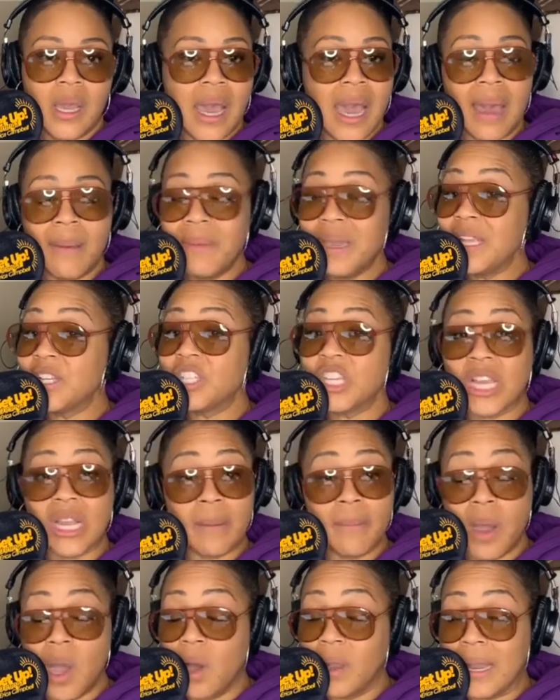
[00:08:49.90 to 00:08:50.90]
I mean, check
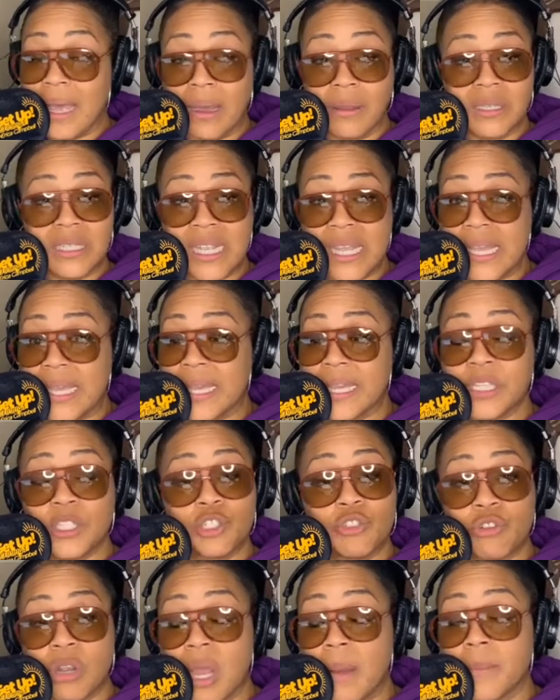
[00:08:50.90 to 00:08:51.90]
them all out.
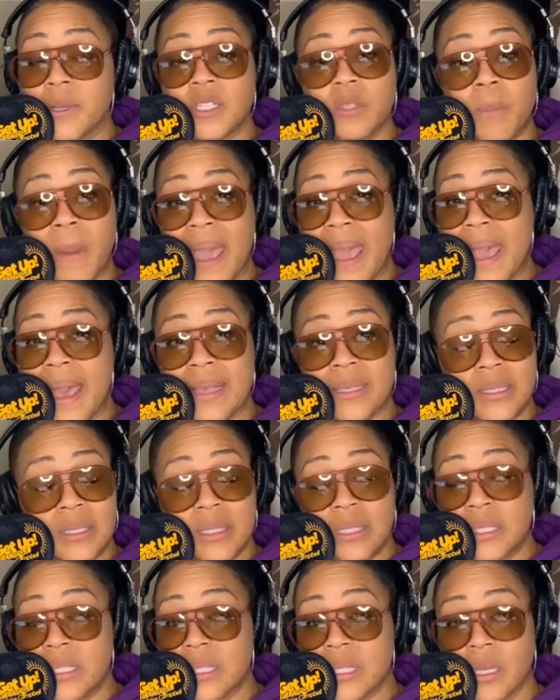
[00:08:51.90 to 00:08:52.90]
Deacons, drummers,
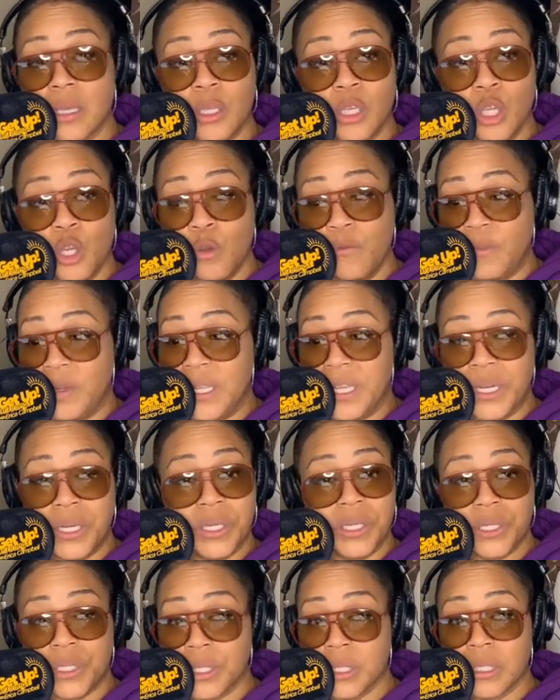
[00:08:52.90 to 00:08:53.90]
pastors, youth
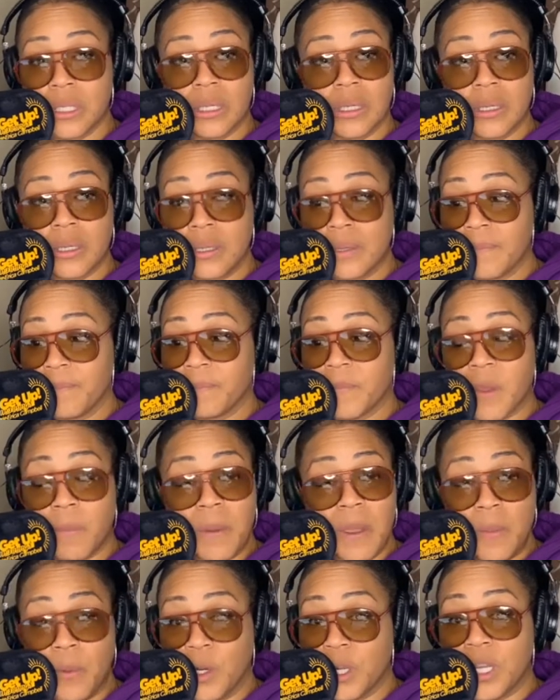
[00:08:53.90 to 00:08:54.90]
leaders, the
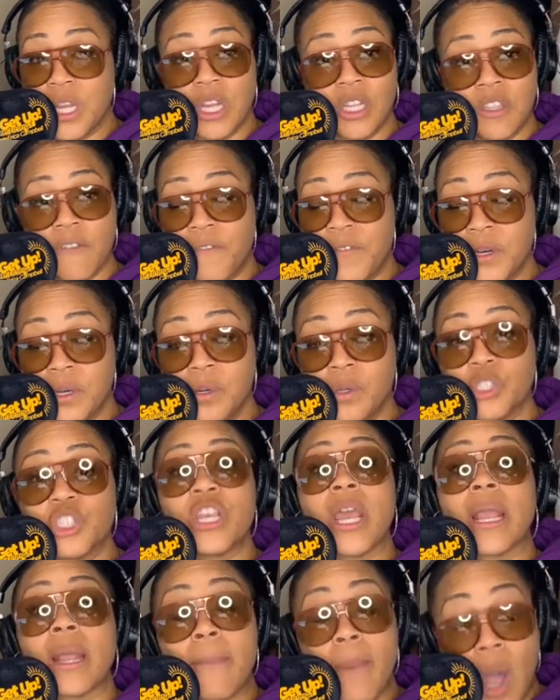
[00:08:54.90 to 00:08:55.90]
people that cook the food.
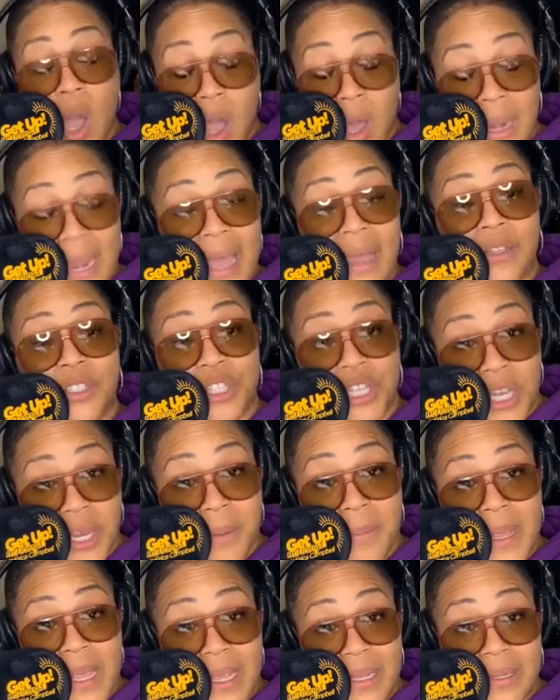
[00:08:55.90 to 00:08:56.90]
Check them all out. You
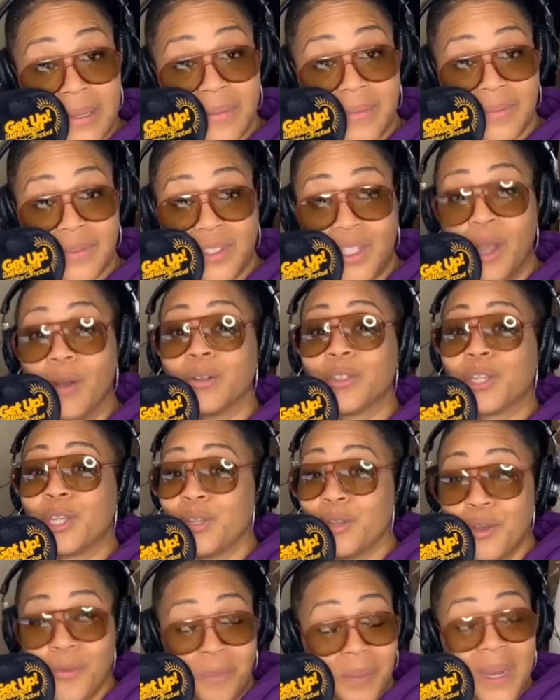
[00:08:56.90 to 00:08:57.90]
hear me? Don't
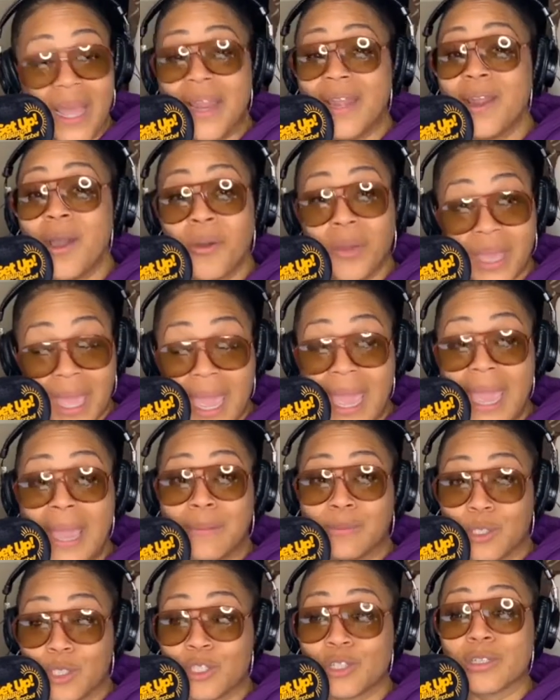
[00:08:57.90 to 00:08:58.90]
you play no
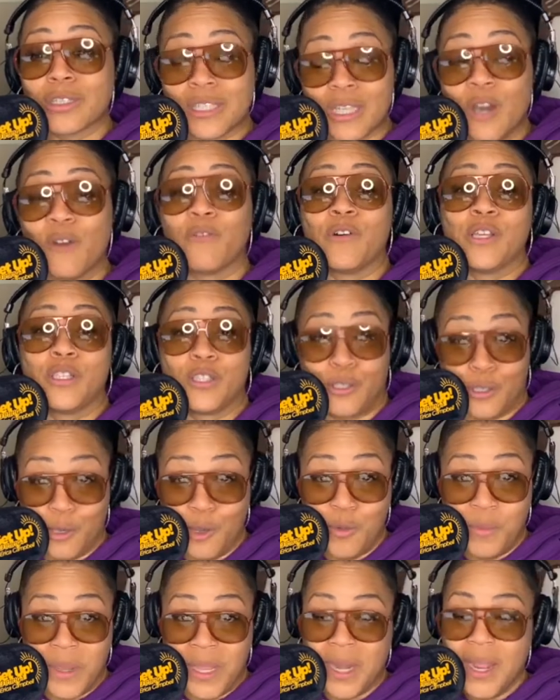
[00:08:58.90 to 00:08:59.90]
games with yourself
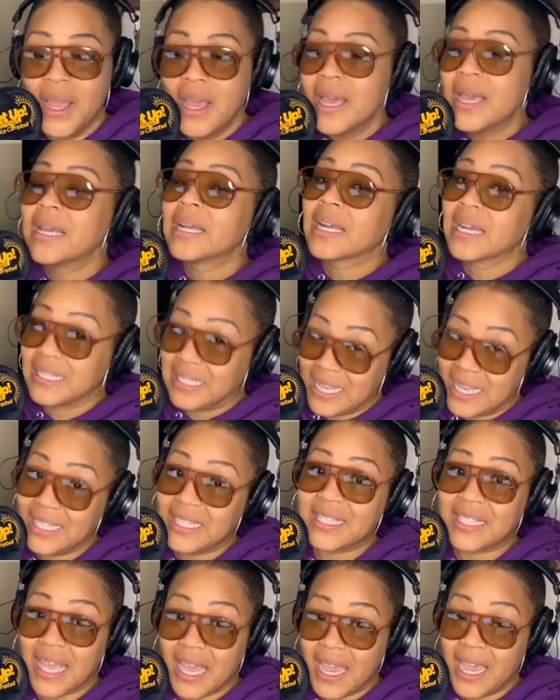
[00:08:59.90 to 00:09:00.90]
assuming because they
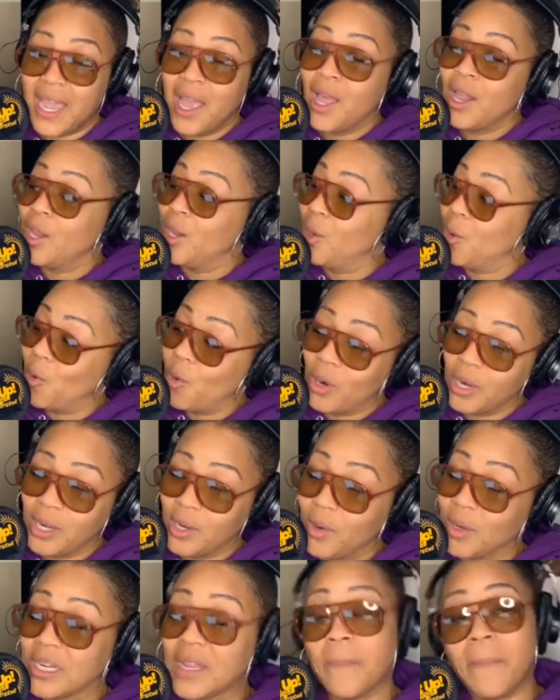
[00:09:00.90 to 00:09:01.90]
say, Lord,
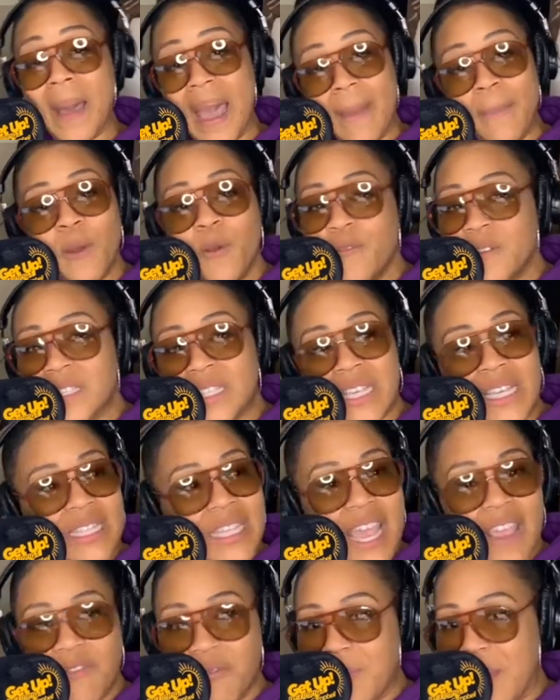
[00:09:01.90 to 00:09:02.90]
Lord. The Bible even says
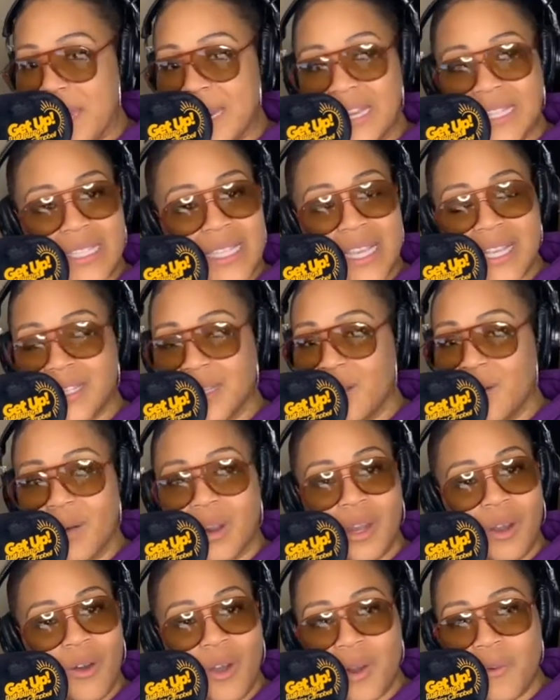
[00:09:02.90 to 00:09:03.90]
everybody that says,
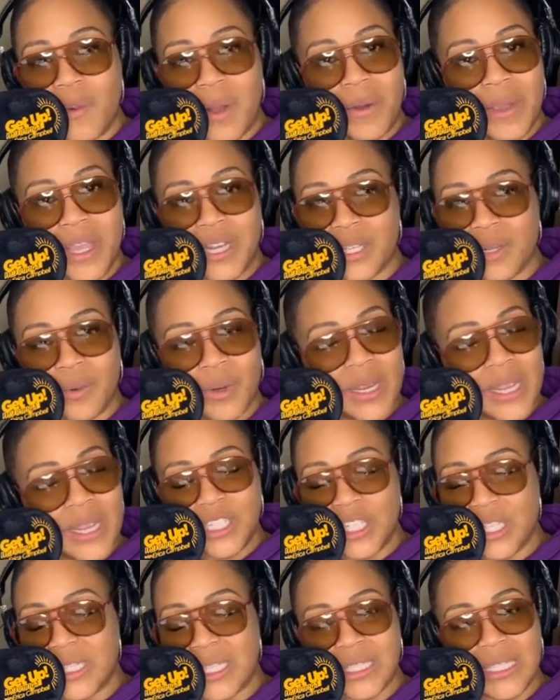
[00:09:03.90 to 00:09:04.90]
Lord, Lord won't enter
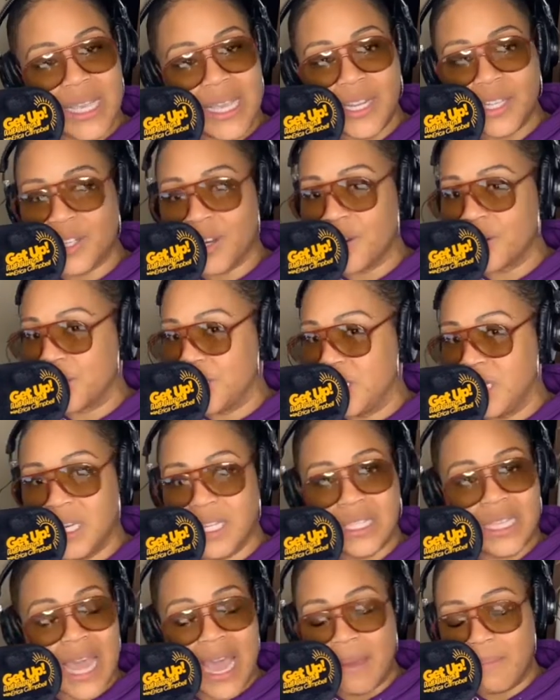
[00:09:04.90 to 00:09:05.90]
just because they in church
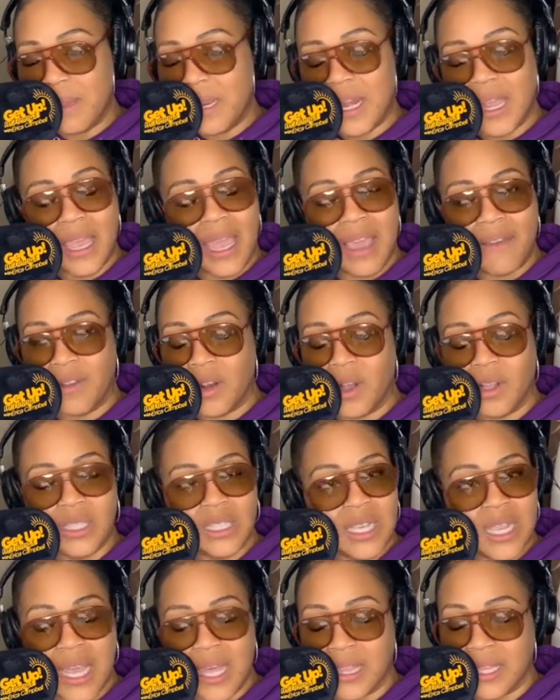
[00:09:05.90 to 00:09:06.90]
does not mean they have it all
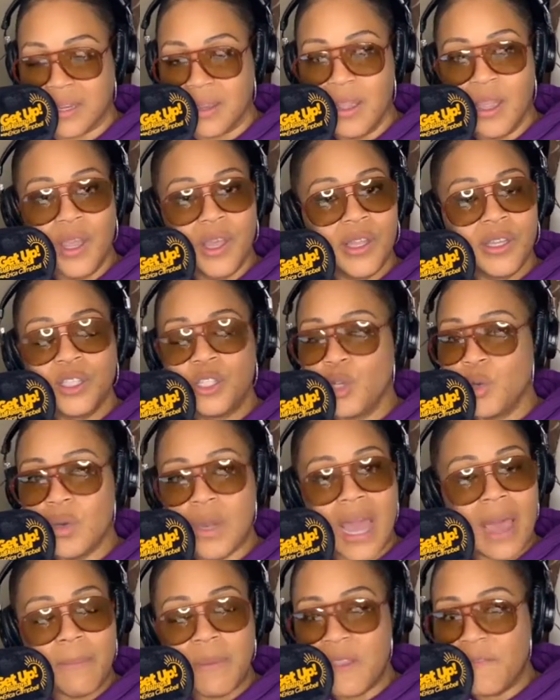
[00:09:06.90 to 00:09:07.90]
together. Do
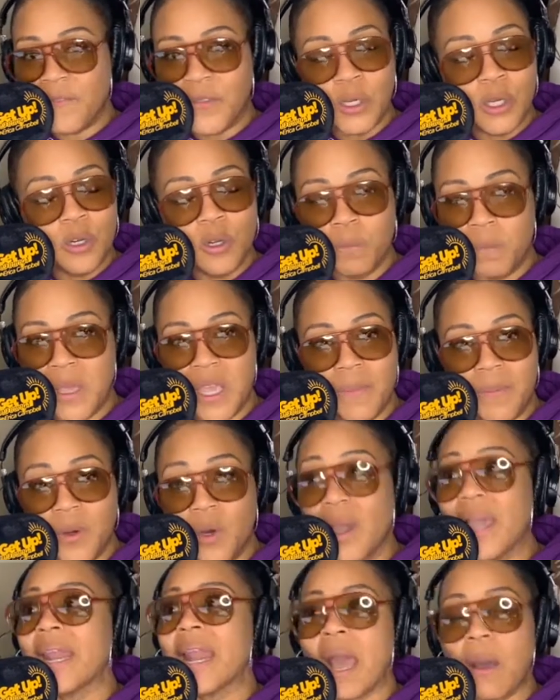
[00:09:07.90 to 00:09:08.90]
not be fooled,
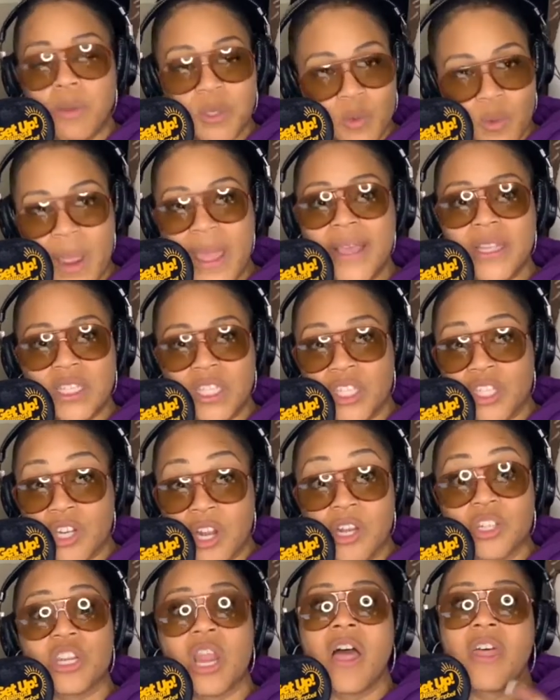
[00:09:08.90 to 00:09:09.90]
people. And I was raised in
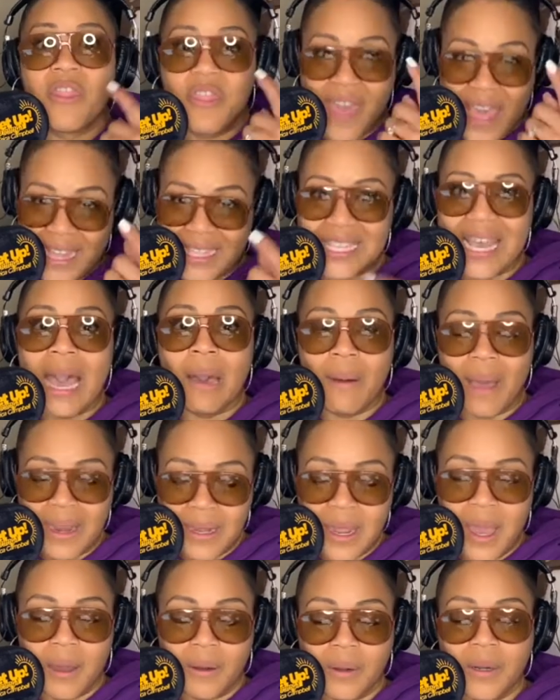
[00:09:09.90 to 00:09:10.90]
church. That's how I
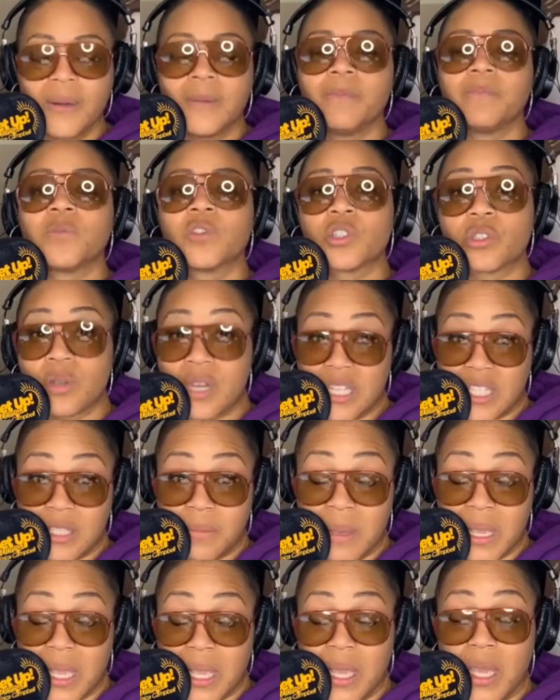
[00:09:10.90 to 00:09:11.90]
know.
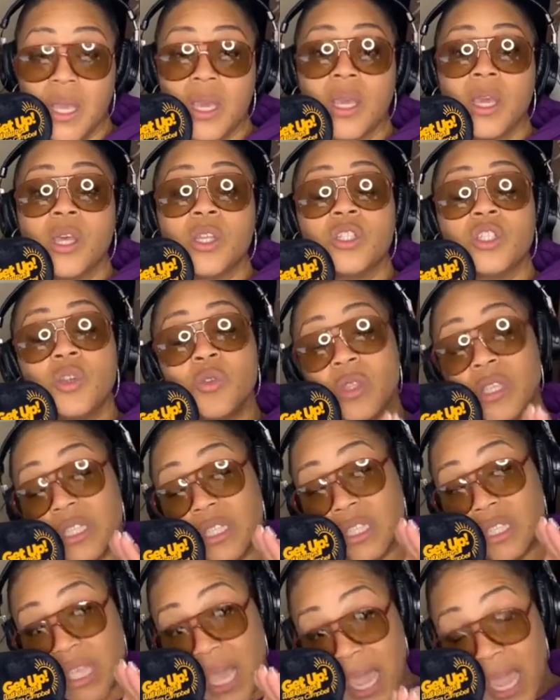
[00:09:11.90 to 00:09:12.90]
Trust me. Do the
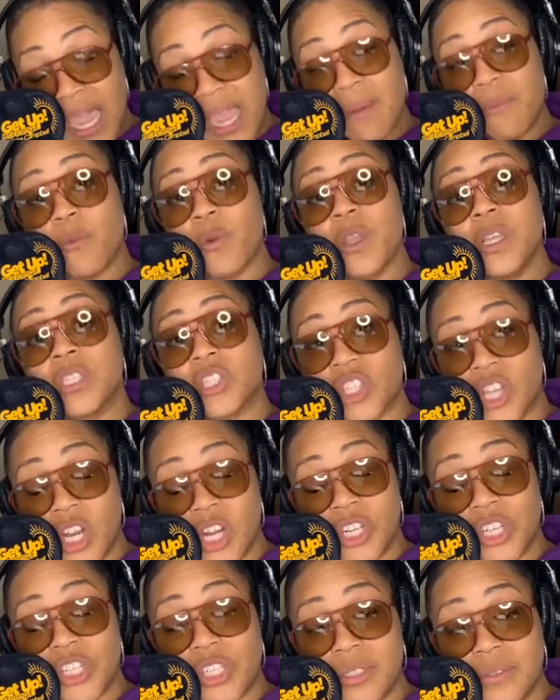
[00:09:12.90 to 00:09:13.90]
same
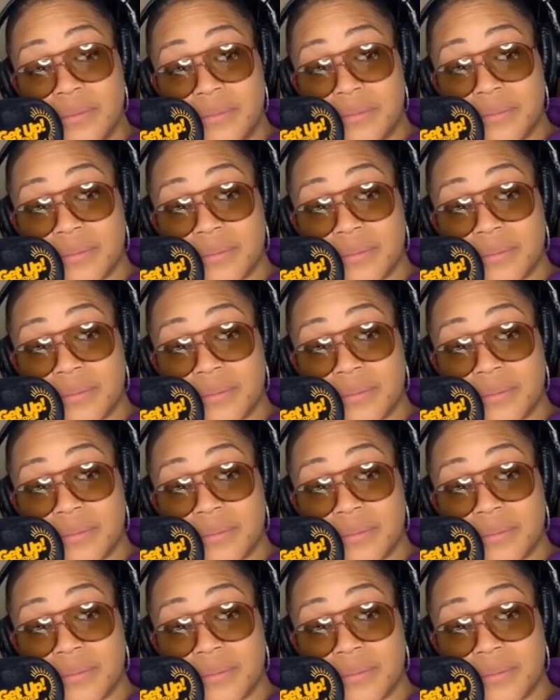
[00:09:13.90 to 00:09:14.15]
research.